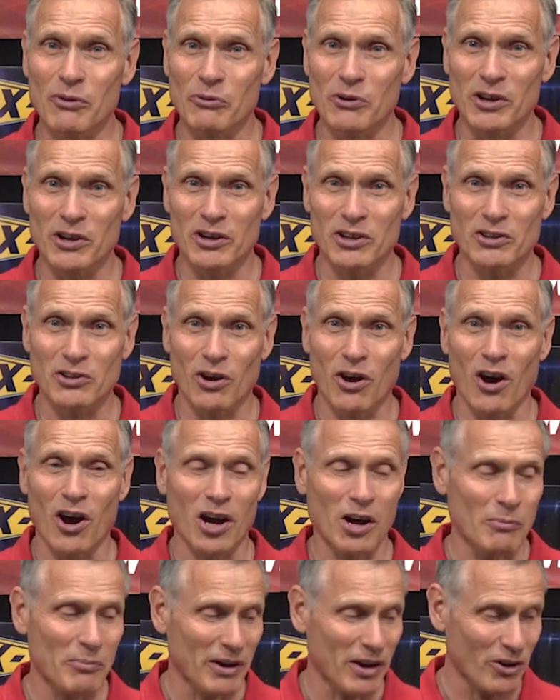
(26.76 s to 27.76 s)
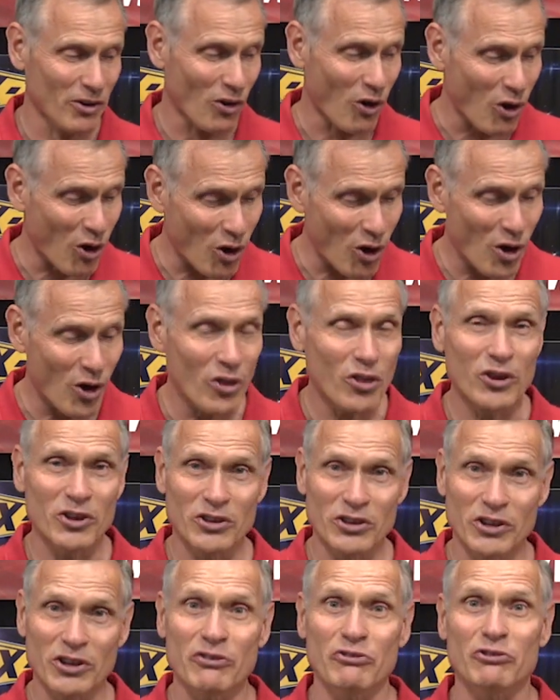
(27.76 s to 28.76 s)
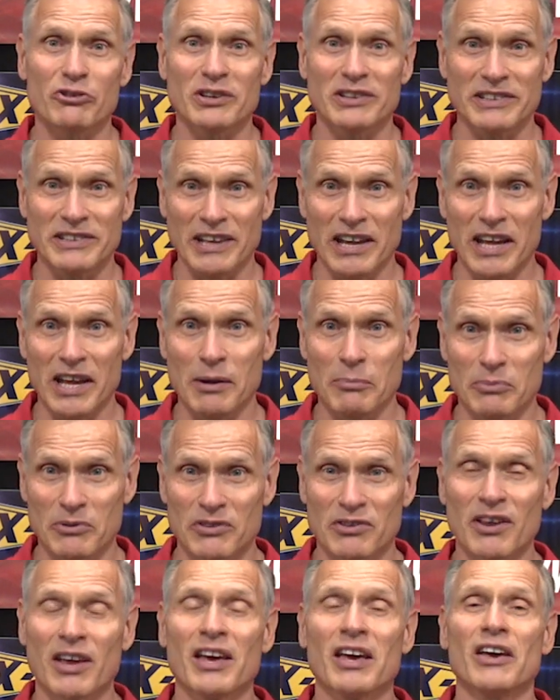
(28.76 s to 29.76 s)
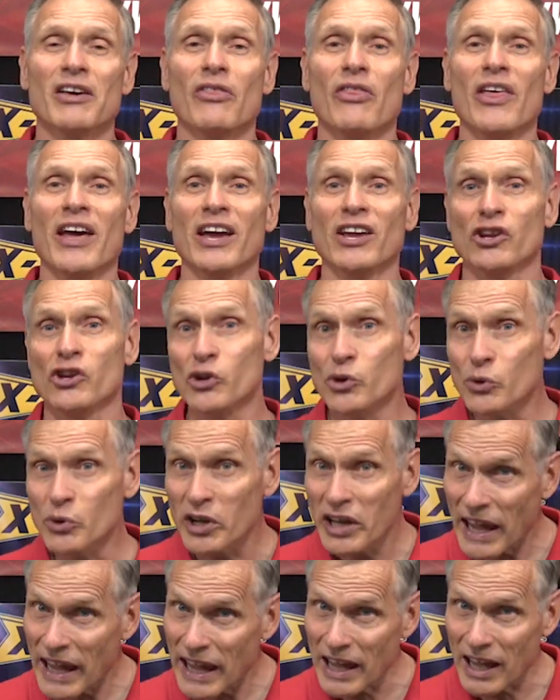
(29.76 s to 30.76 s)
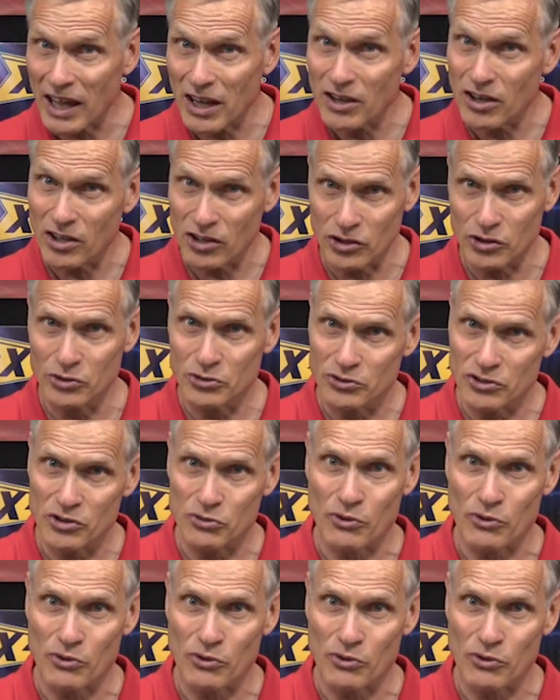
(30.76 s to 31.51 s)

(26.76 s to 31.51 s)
we're going to talk about all the different tapes that you can use in